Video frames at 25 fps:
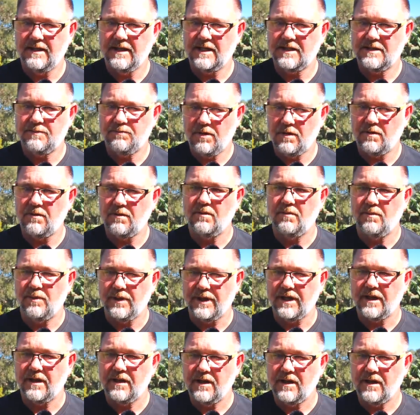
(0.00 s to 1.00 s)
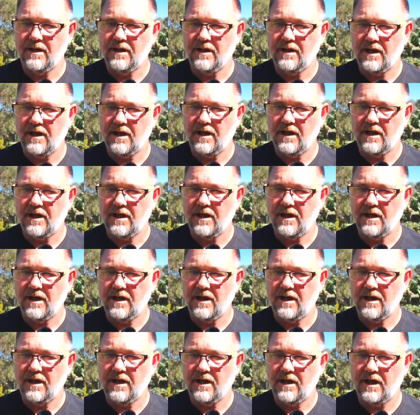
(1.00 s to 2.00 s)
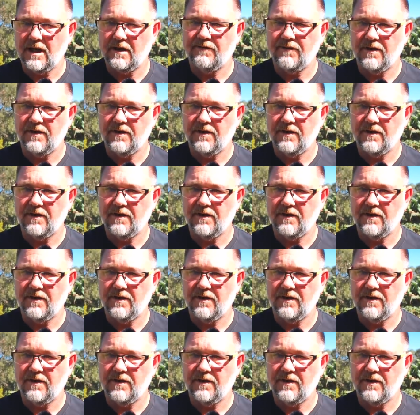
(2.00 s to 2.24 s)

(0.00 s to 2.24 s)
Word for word: and that's probably enough, I'd think.